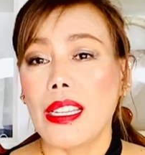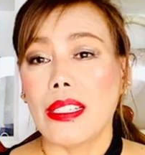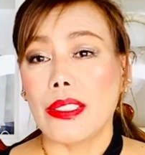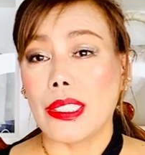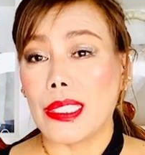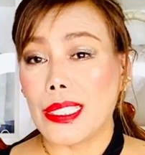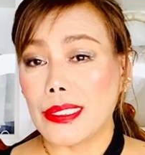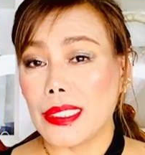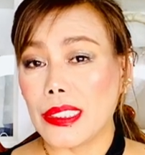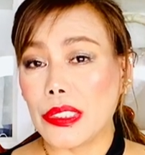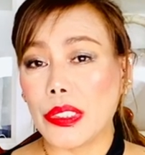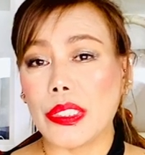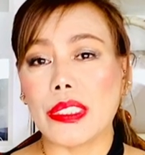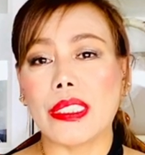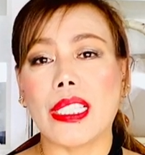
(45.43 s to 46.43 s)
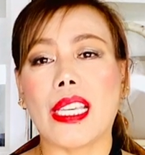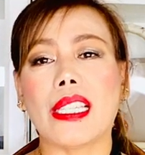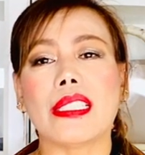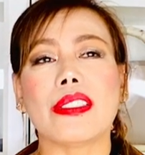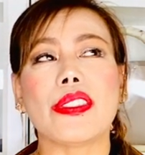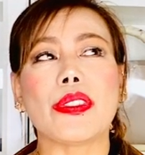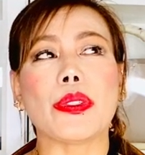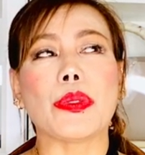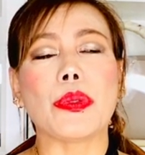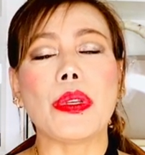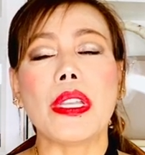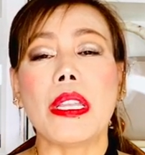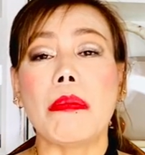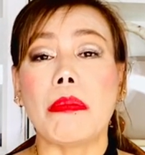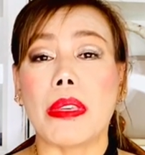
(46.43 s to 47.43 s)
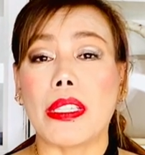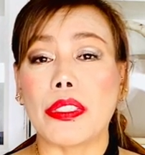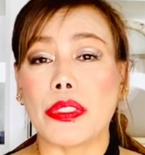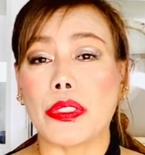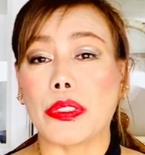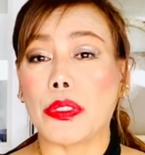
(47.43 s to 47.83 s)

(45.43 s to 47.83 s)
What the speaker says: related content, so make sure